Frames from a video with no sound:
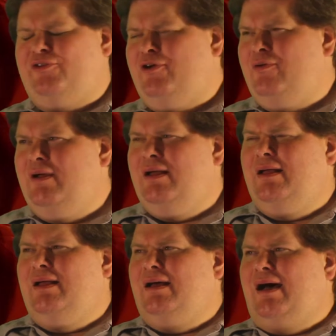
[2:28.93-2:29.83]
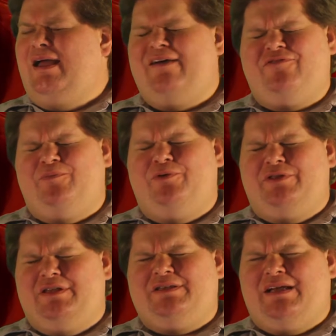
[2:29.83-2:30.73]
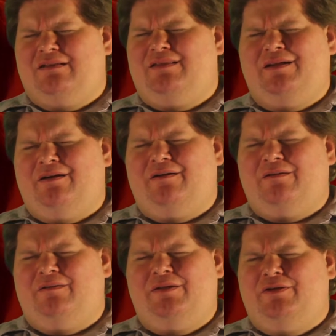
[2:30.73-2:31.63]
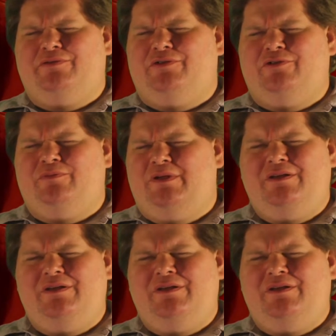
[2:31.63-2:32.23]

So I have to put this out there, YouTube.